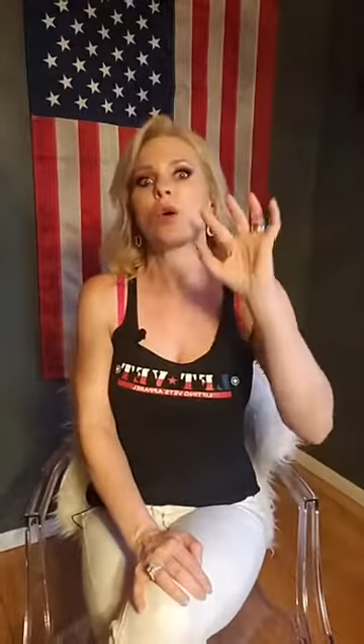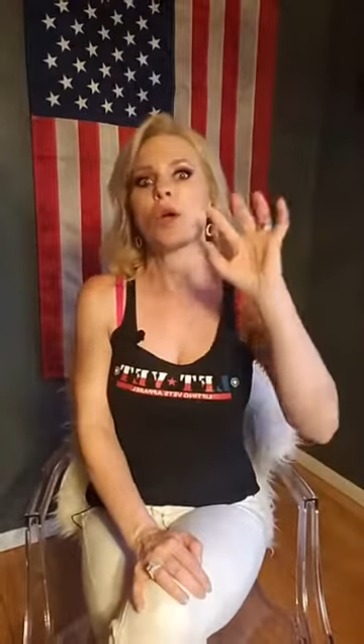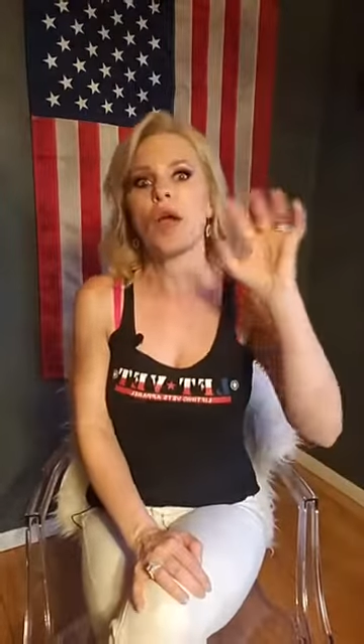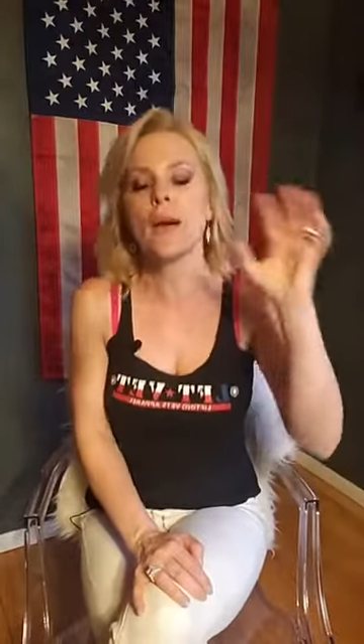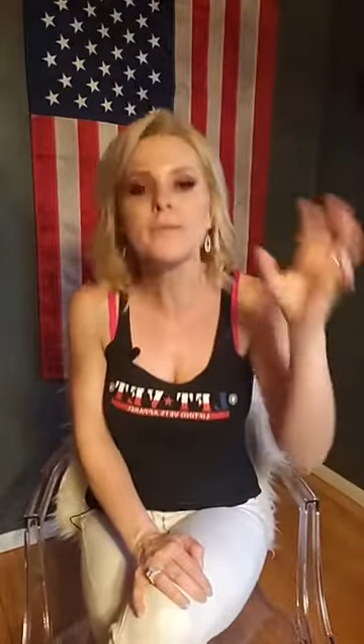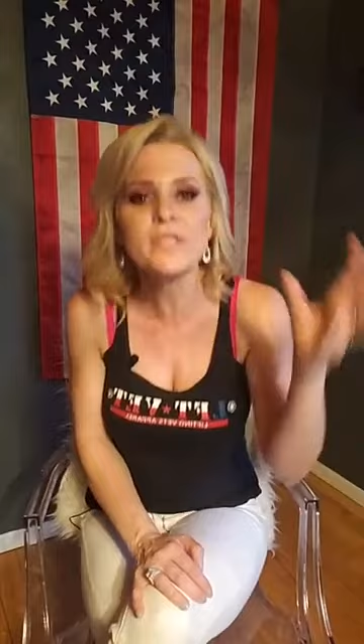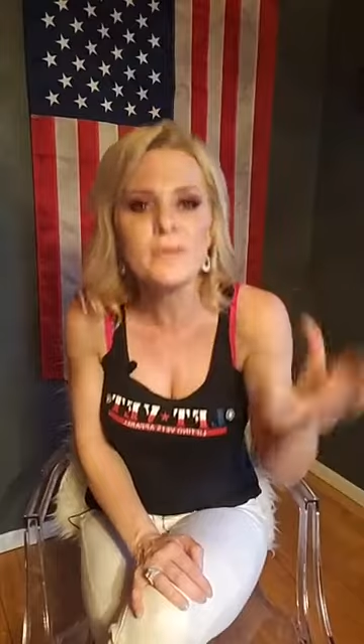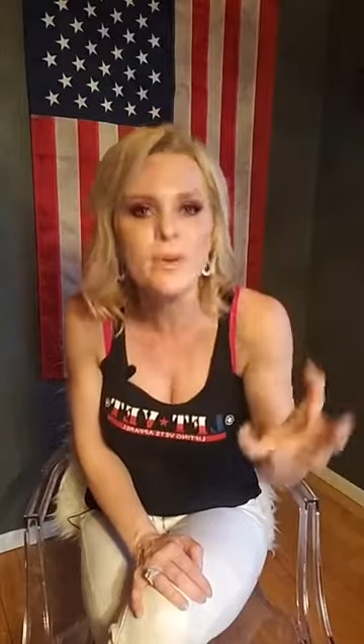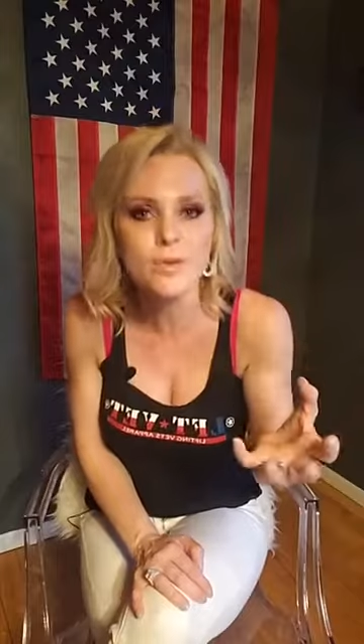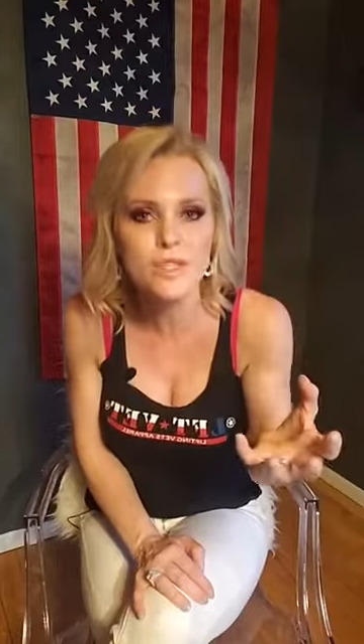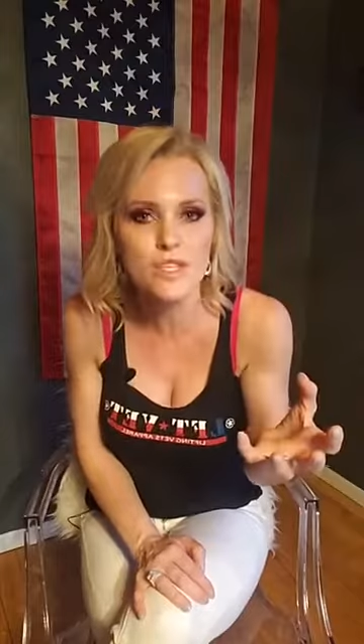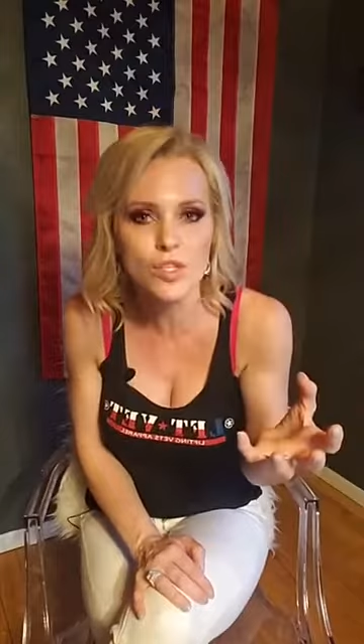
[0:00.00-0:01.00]
or it comes to me
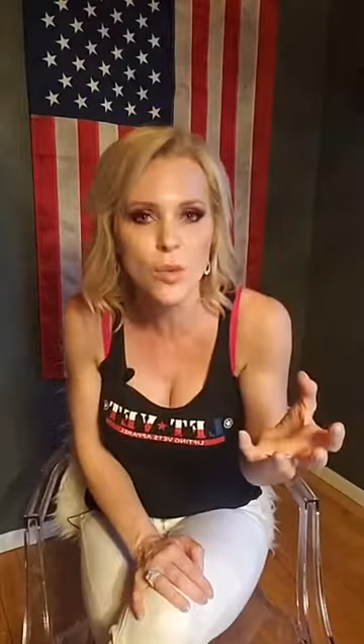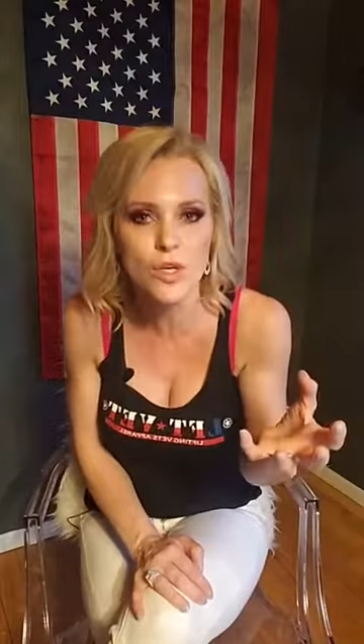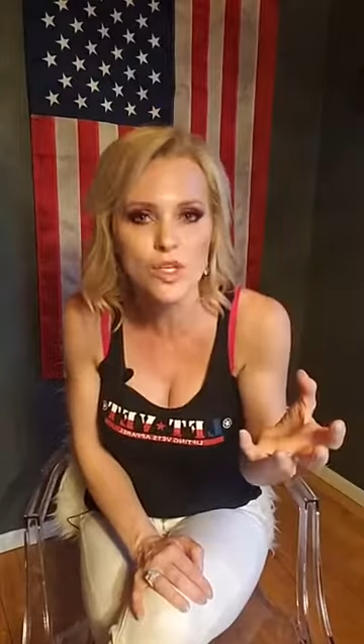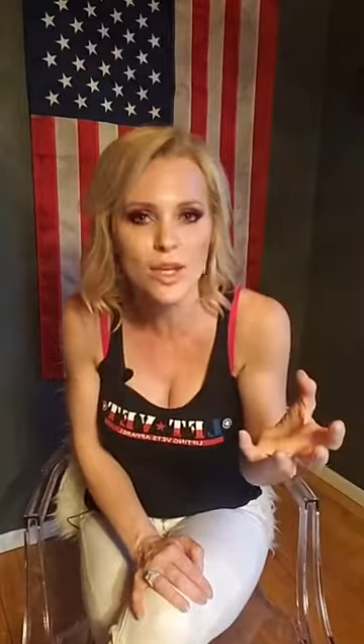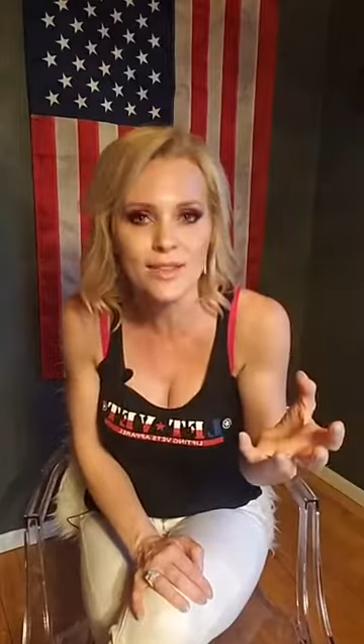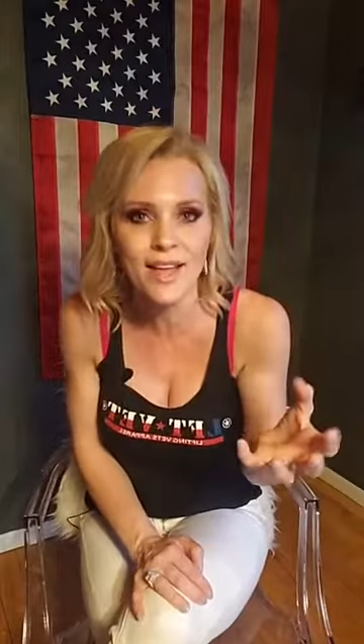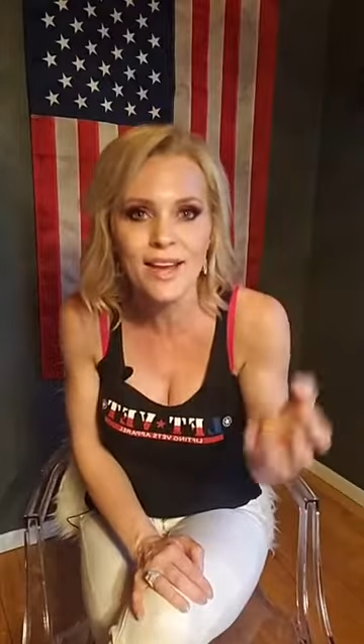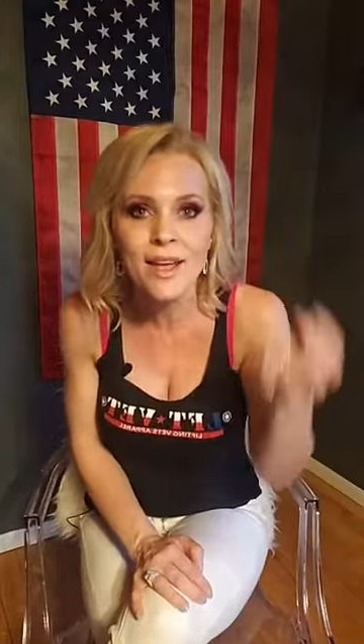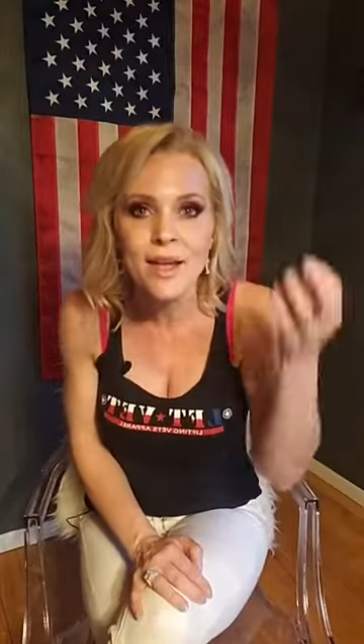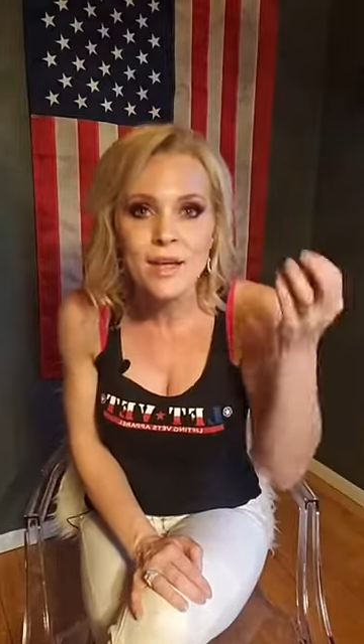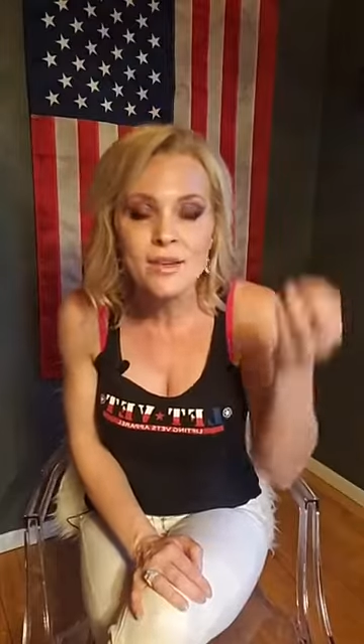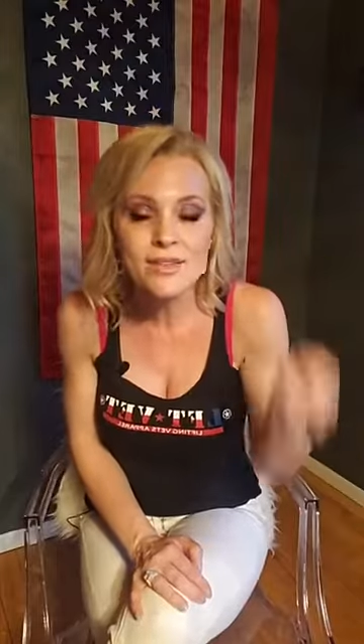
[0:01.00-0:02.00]
with a situation like that
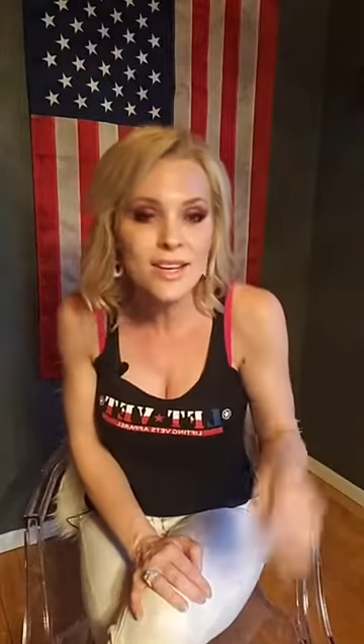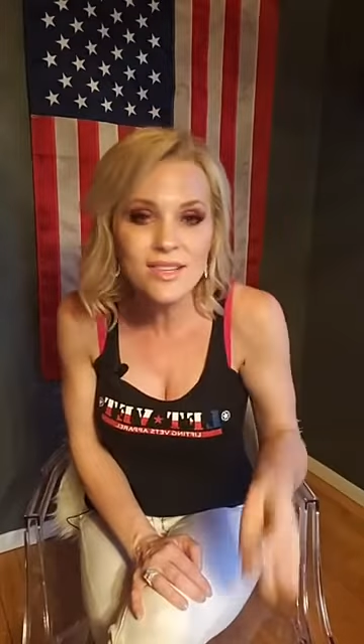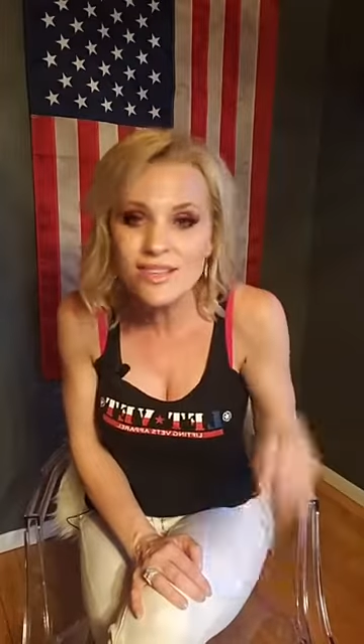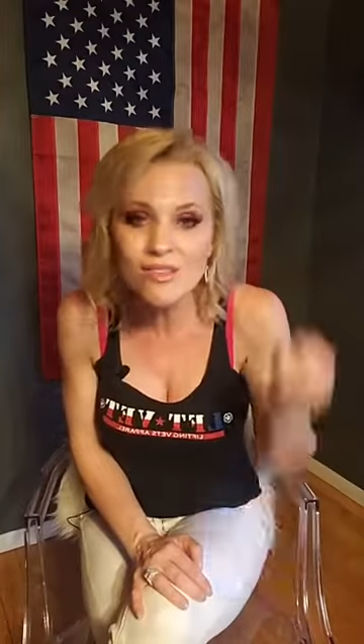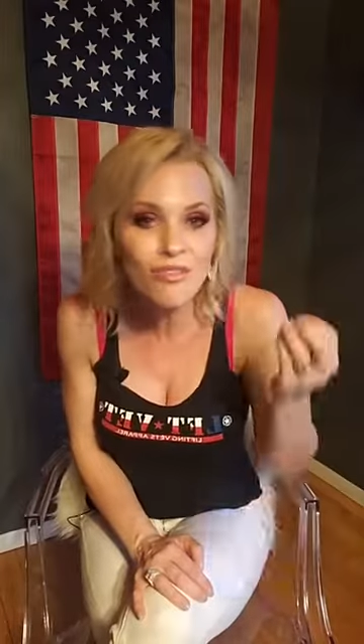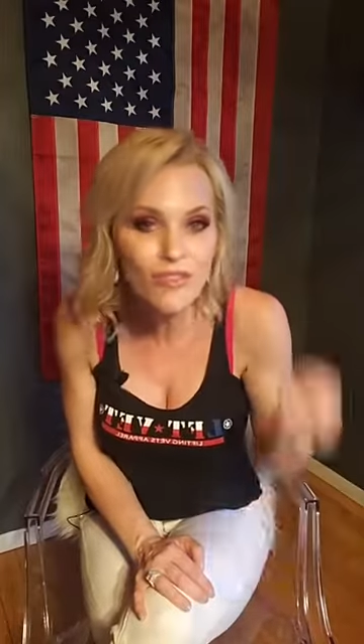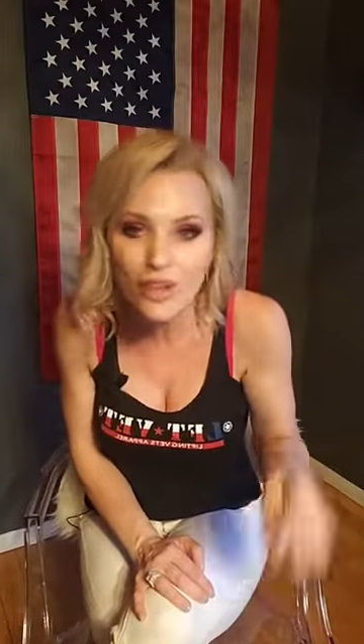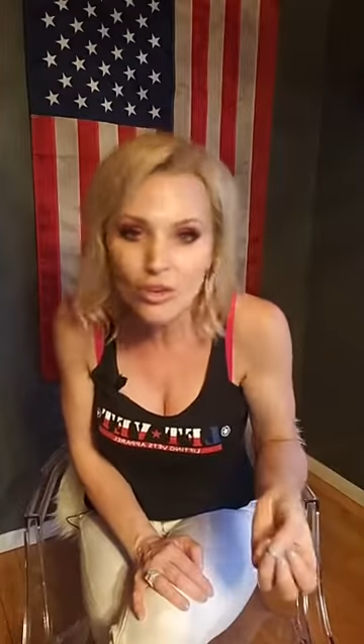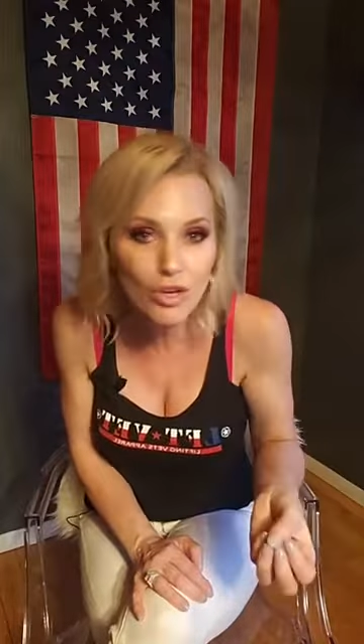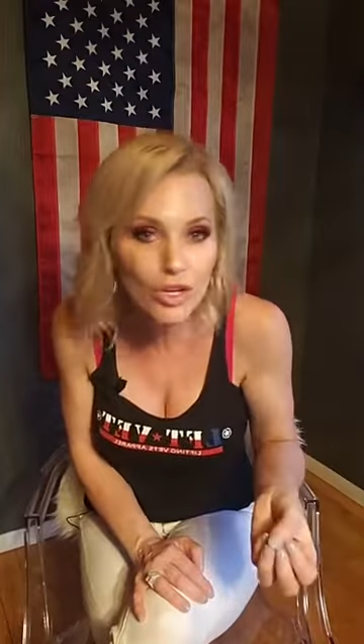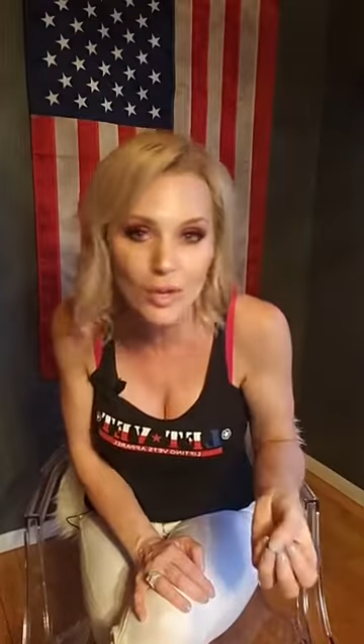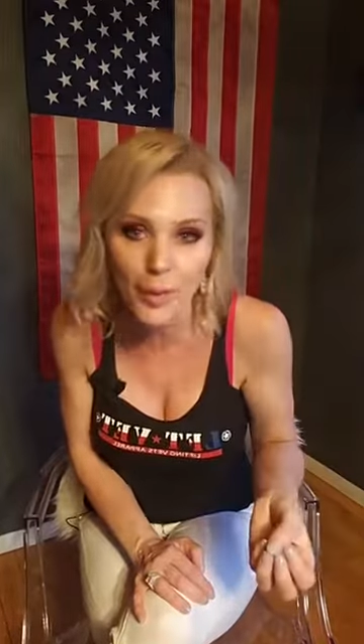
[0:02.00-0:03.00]
doesn't feel
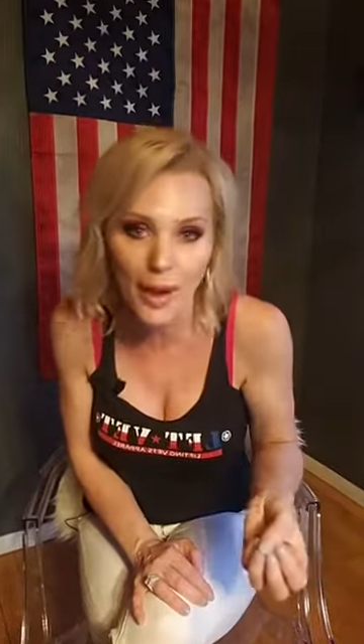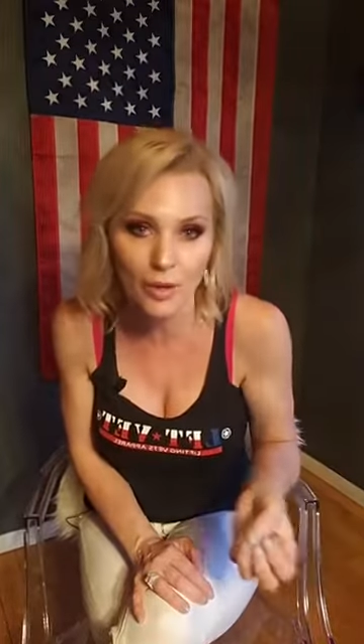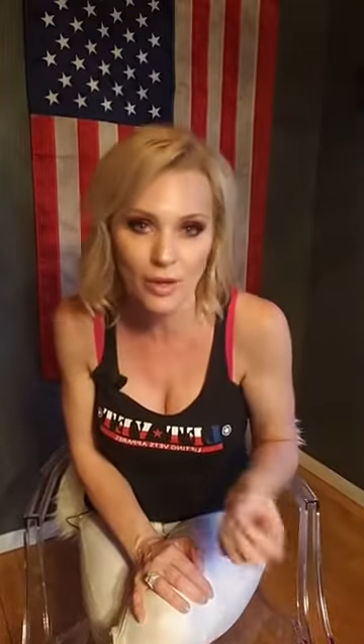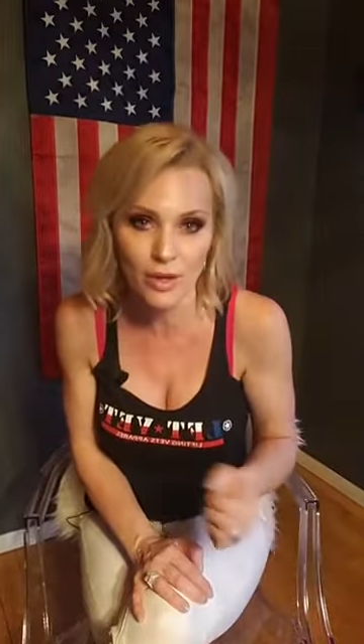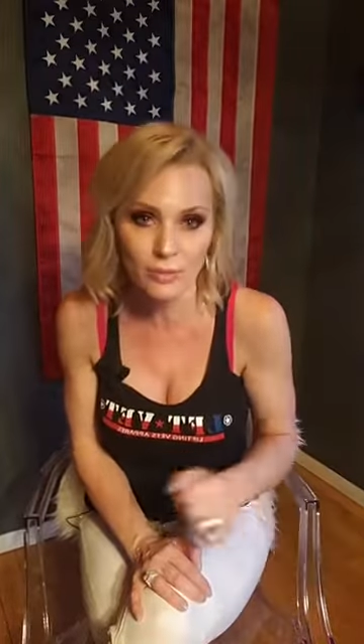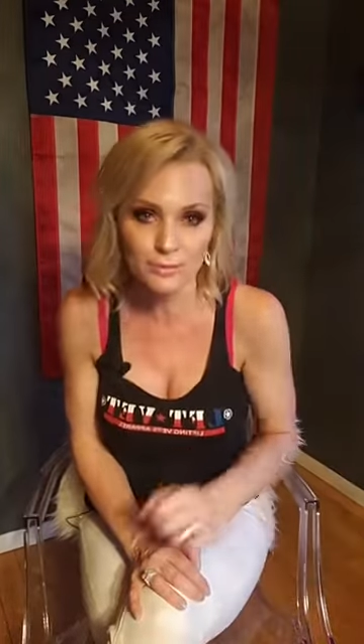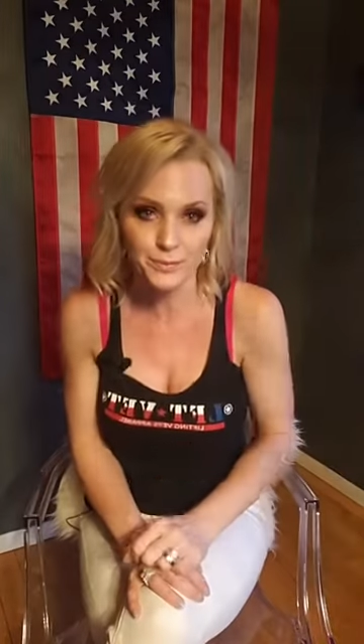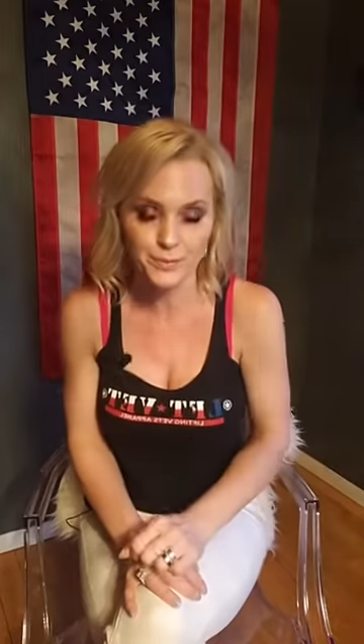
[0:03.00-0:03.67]
good about it.